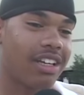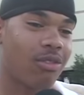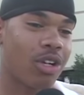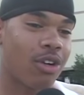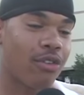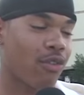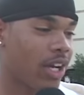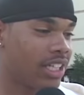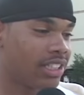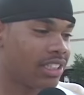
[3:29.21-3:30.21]
one of her
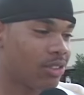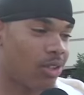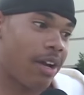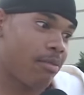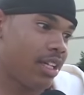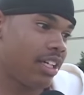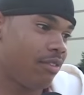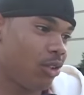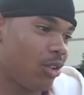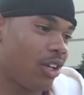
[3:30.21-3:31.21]
friends, who I barely
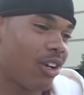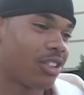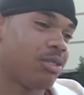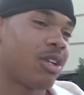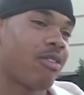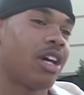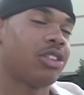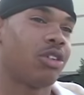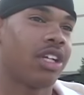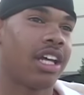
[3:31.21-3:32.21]
knew the girl, she went around and
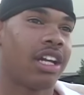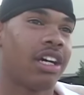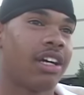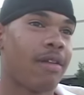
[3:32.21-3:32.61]
told her that